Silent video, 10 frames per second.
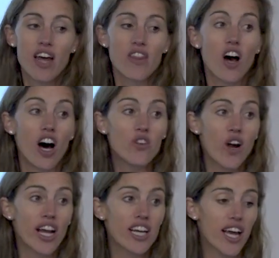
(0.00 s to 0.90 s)
the
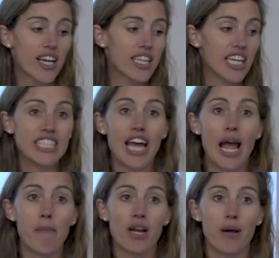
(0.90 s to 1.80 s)
unregulated
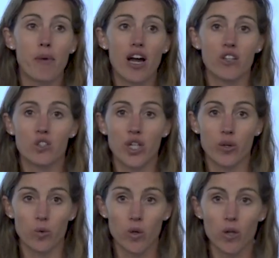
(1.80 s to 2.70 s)
contaminant monitoring
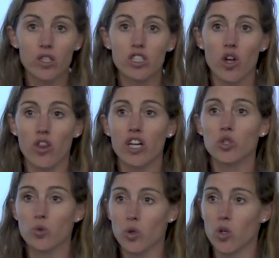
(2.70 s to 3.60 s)
rule. So
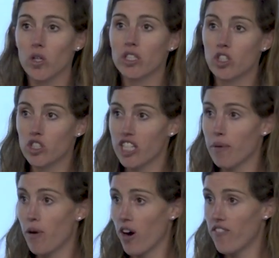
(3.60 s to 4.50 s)
this rule,
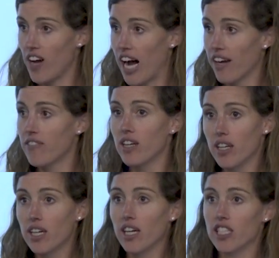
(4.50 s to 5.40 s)
UCMR 5,
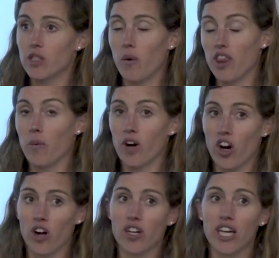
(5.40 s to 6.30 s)
is the one that we're
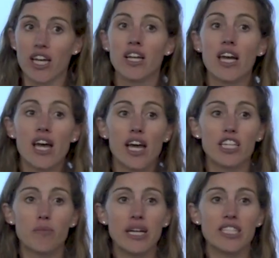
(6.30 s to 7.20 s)
currently in.
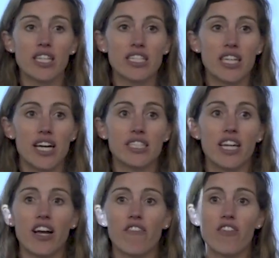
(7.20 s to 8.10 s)
It basically says
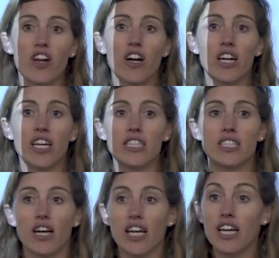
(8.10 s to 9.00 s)
that if there is
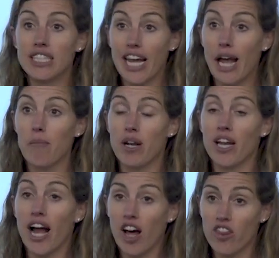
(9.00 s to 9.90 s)
a
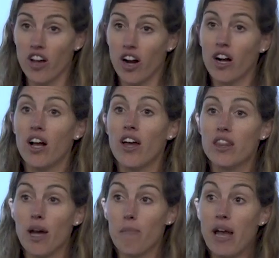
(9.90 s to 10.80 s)
contaminant out there
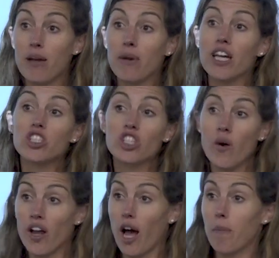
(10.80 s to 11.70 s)
that maybe is
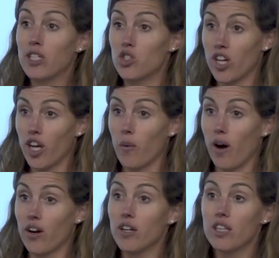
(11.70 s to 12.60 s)
showing up in drinking
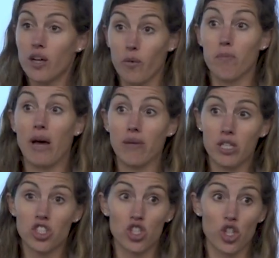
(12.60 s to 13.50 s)
water that we
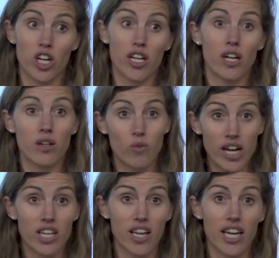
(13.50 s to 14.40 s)
maybe should
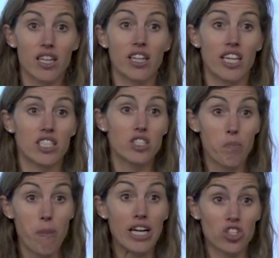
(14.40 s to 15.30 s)
regulate, let's
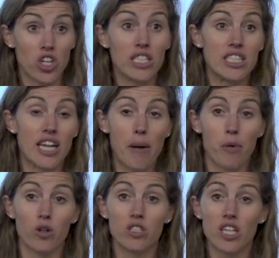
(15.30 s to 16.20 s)
measure and
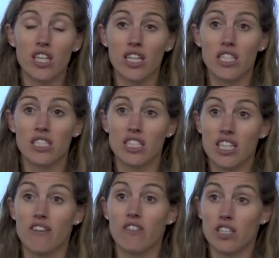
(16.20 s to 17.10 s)
sample utilities to
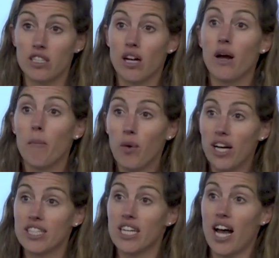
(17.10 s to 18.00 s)
see if it's
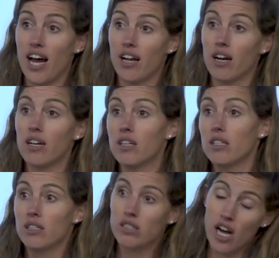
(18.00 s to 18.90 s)
present at a
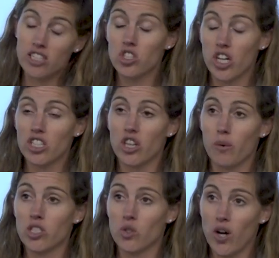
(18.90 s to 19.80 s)
concentration that
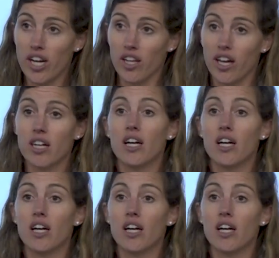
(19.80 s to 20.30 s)
we should regulate.